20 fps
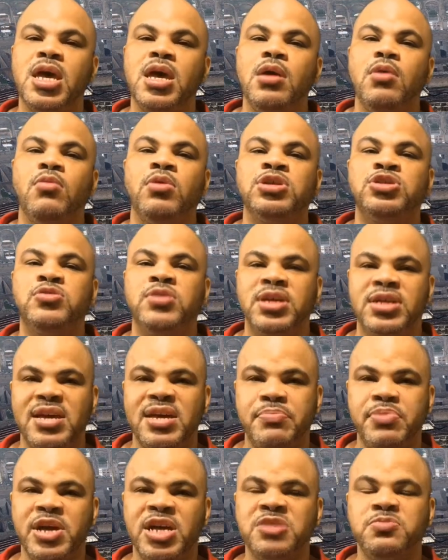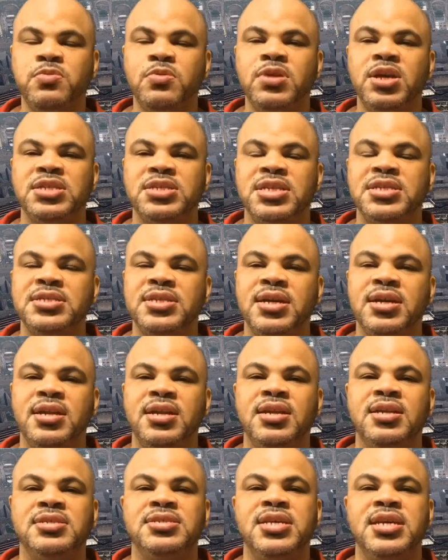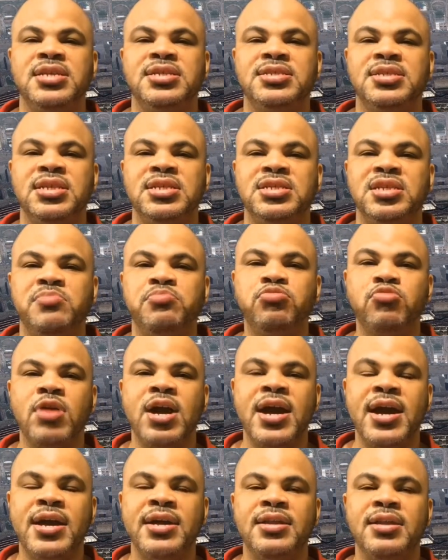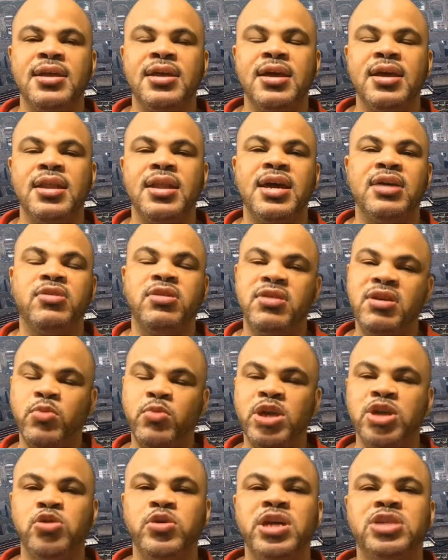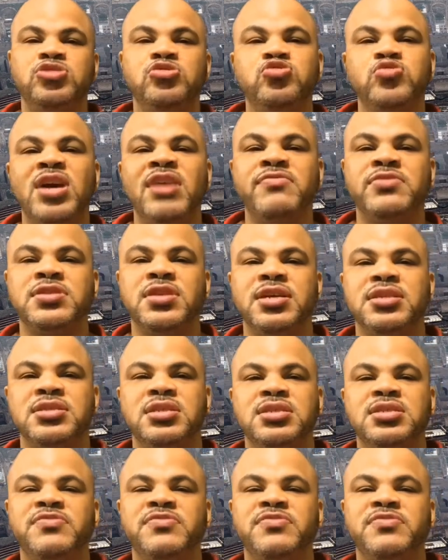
Once you get that passport, as I said, it is a sense of pride, like when you get your driver's license.